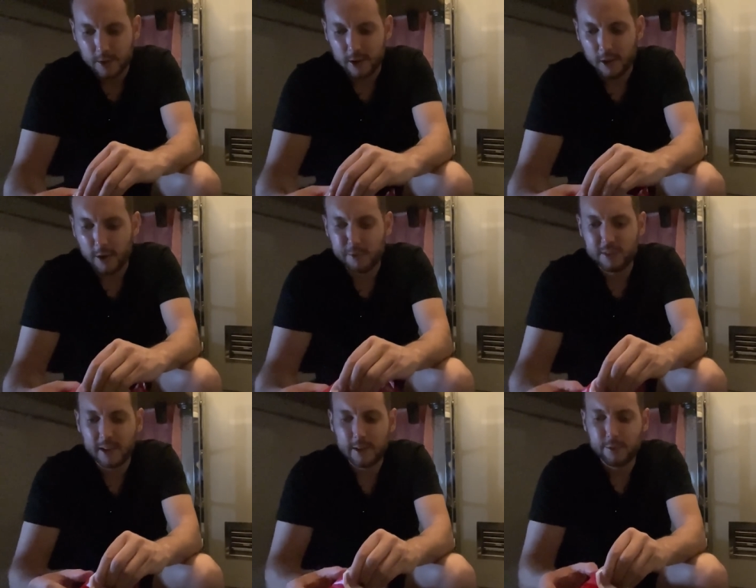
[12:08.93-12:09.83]

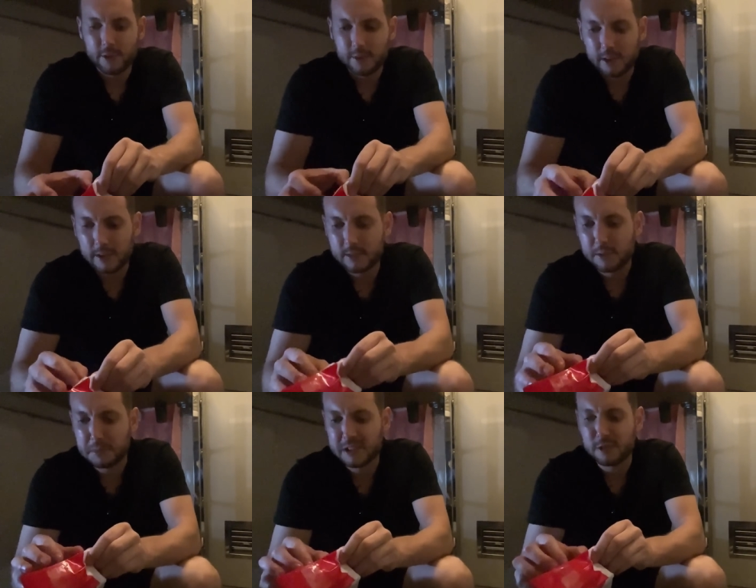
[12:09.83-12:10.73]
lifesavers in
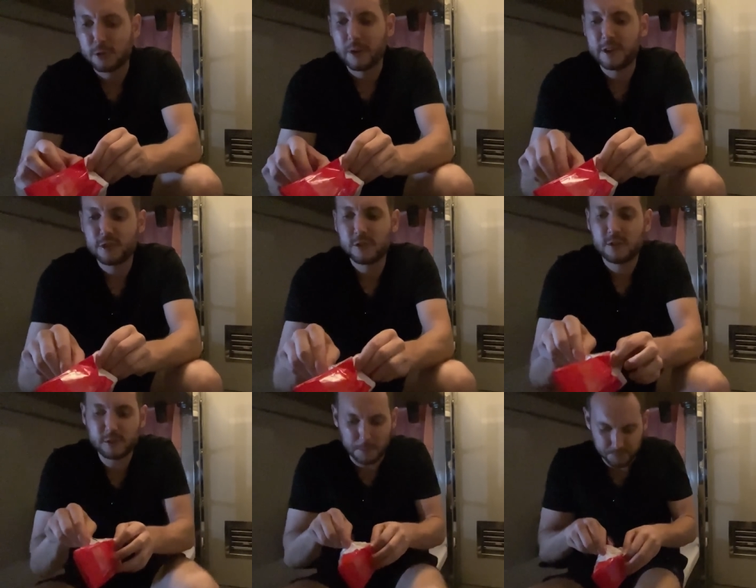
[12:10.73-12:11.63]
some
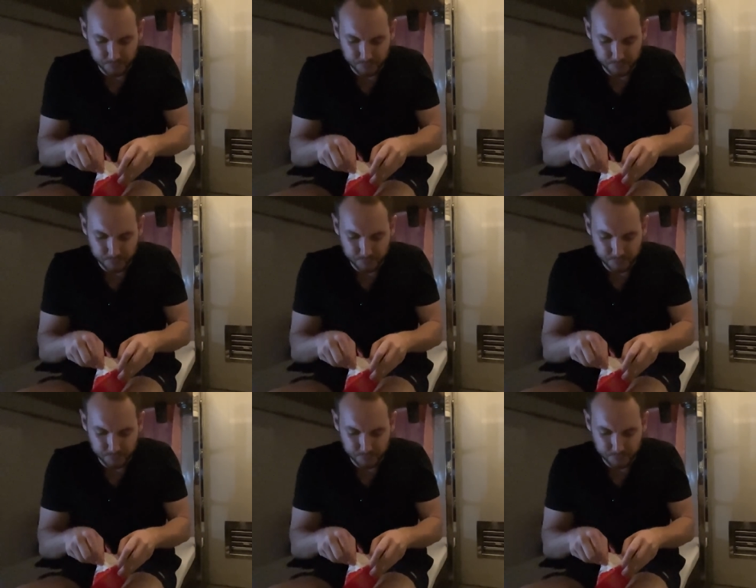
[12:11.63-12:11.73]
situations.